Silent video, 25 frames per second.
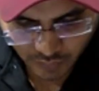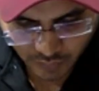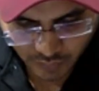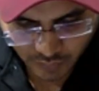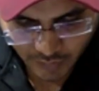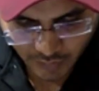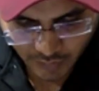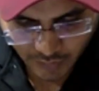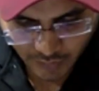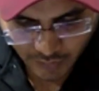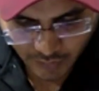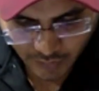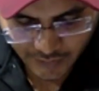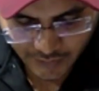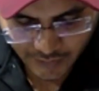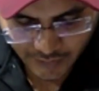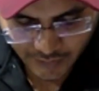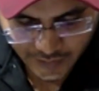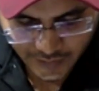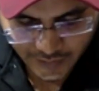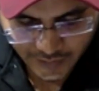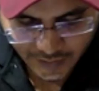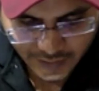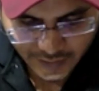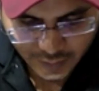Next is
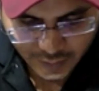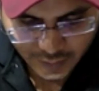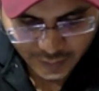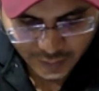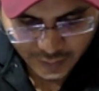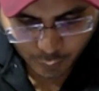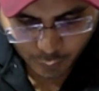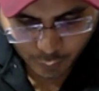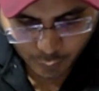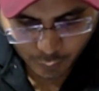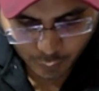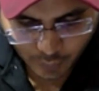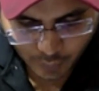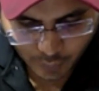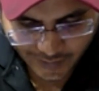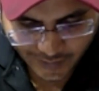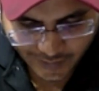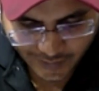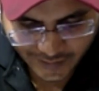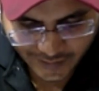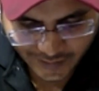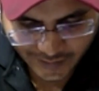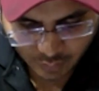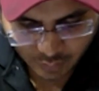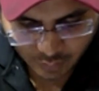food product
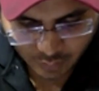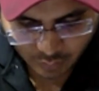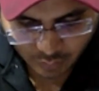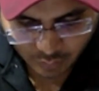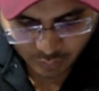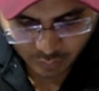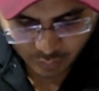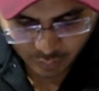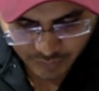technology.